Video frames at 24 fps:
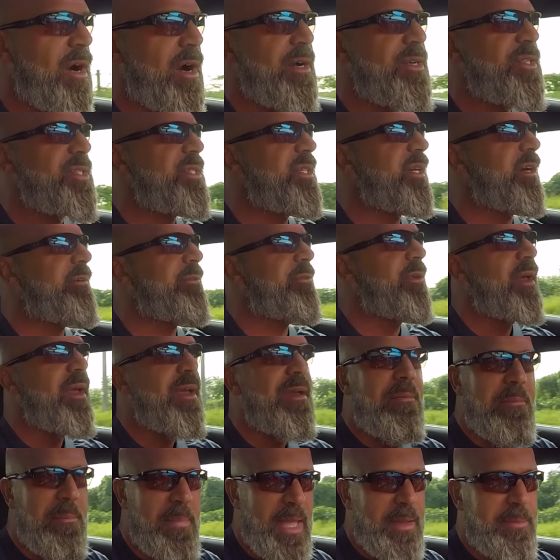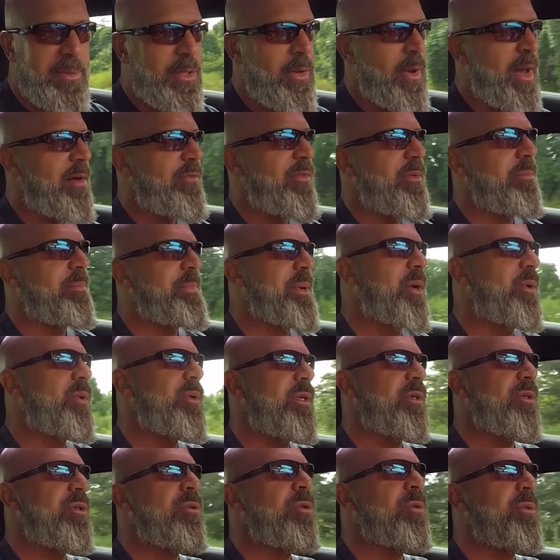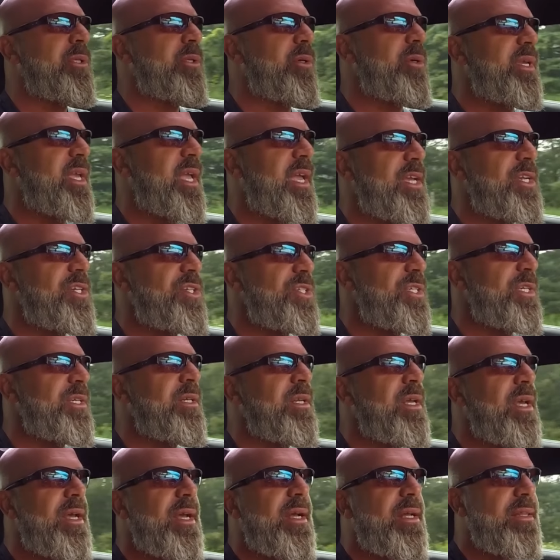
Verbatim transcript: car stuff, maybe you have a boat in a cool location.